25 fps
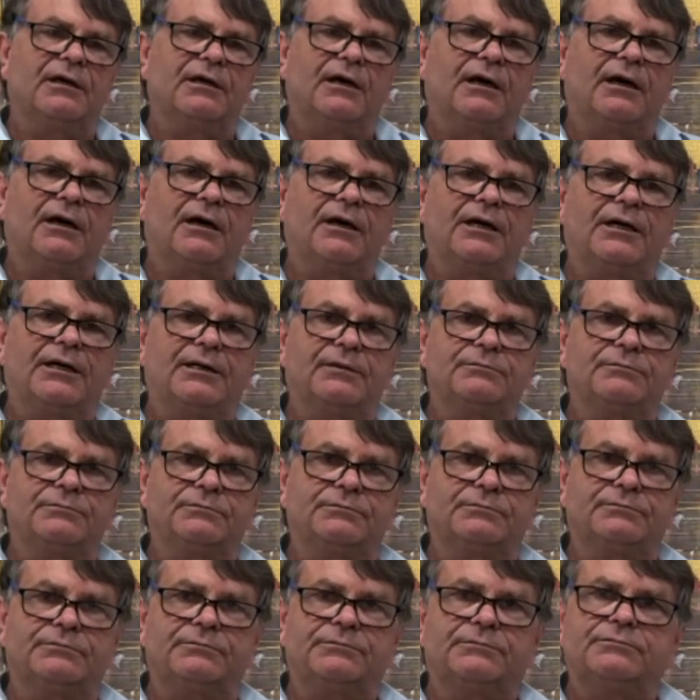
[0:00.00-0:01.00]

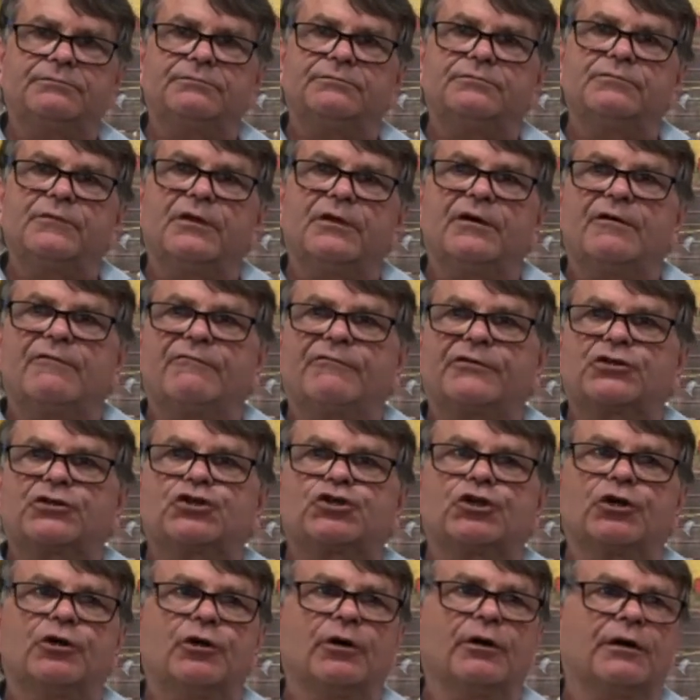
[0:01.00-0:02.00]
For
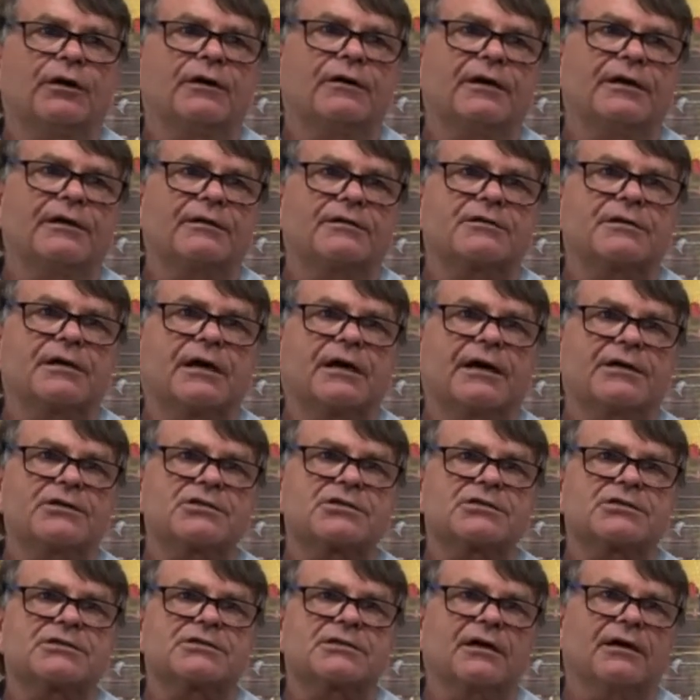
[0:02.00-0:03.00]
sure,
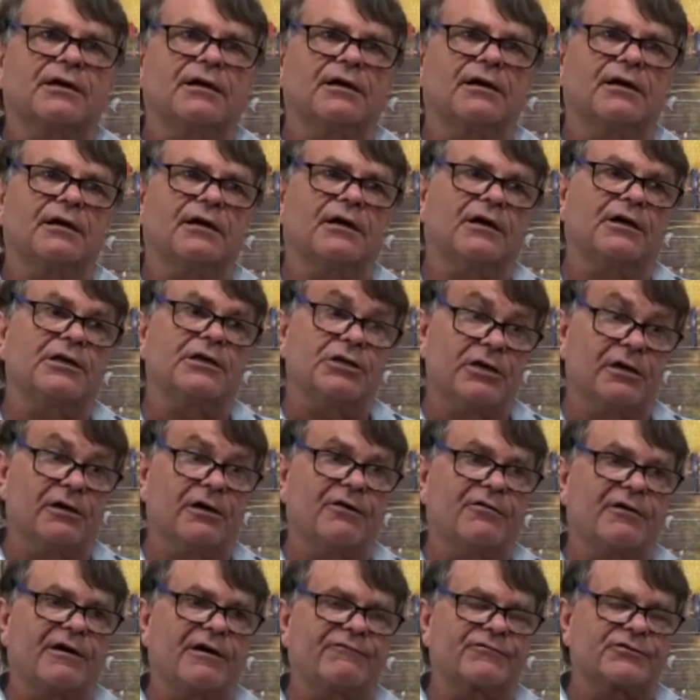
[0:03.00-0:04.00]
as a
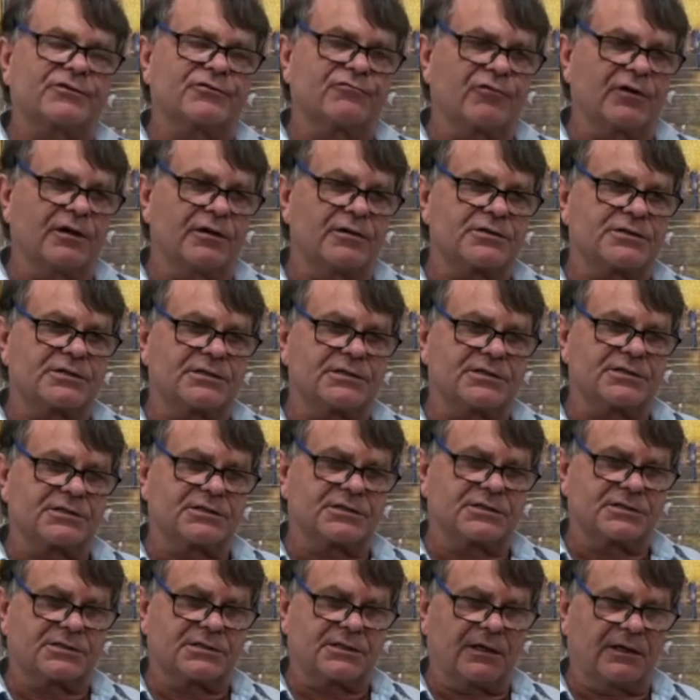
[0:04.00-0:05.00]
year after
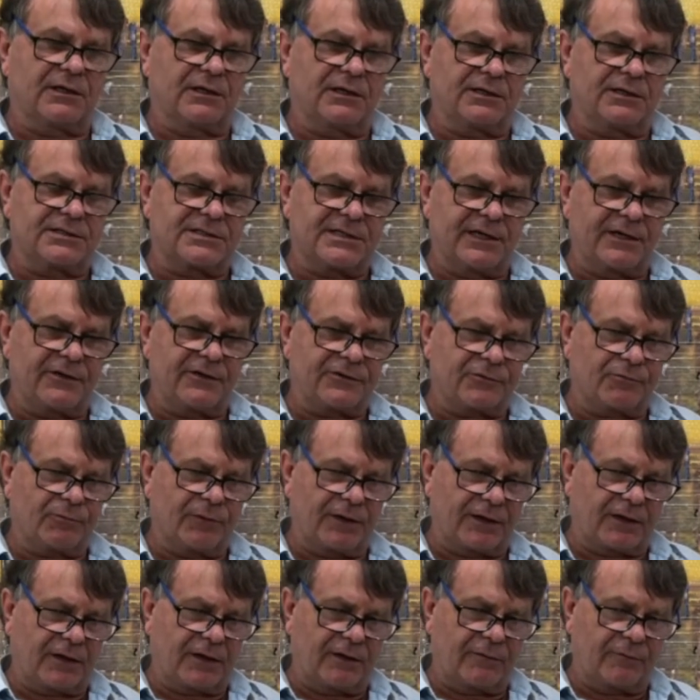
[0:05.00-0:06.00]
Rose's death, when
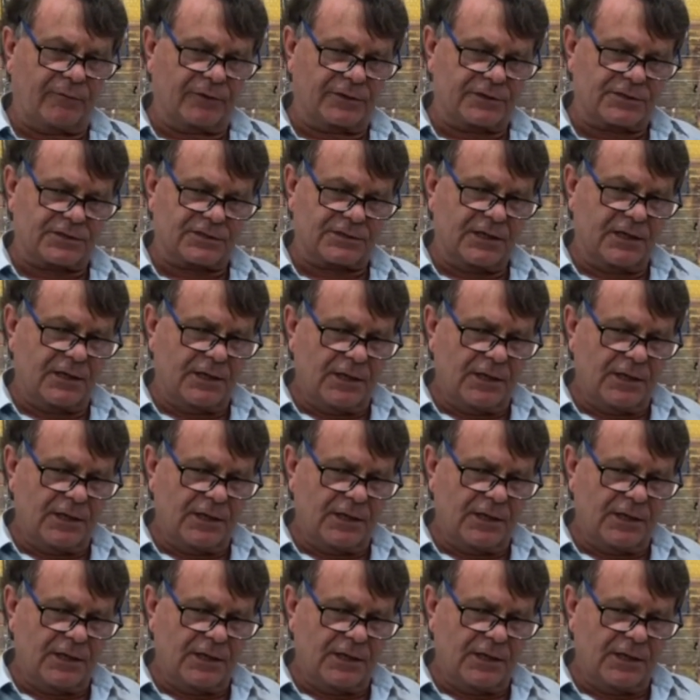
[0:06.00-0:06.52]
I was